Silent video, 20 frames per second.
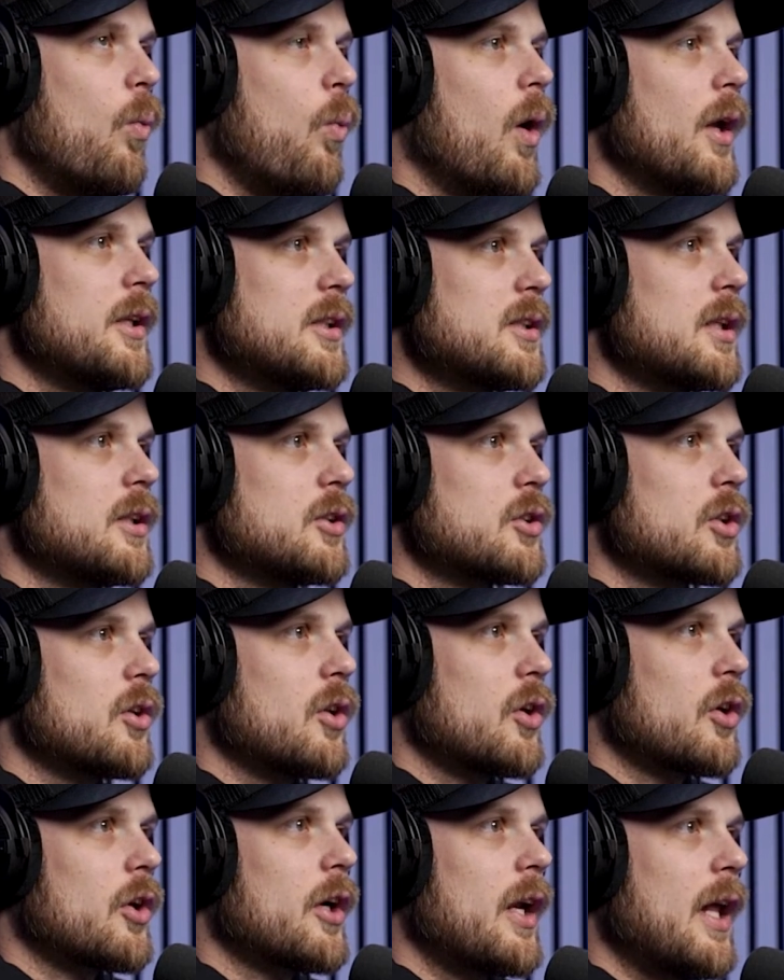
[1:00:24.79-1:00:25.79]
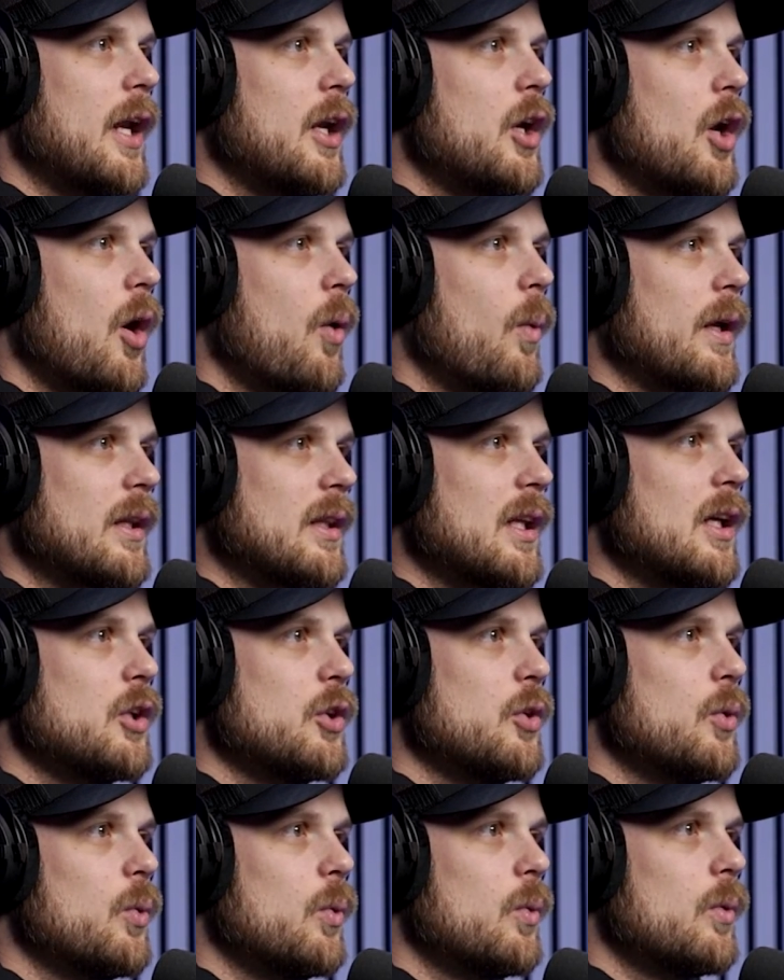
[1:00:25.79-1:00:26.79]
wanting to learn and knowing
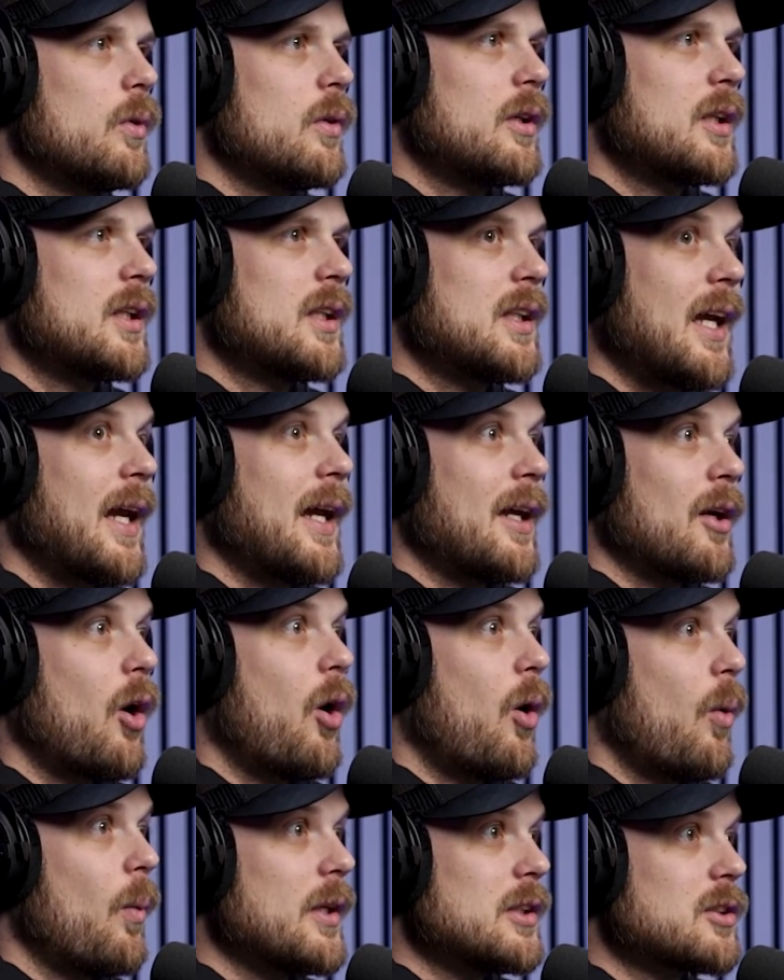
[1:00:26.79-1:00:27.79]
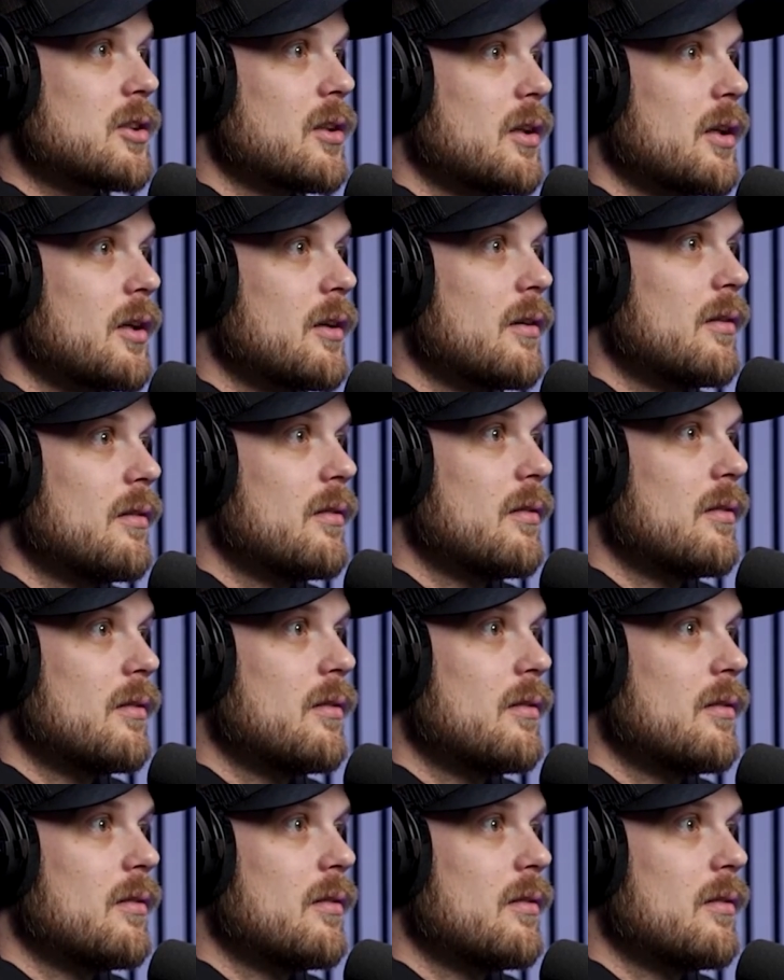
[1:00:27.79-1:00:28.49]
that you can always learn.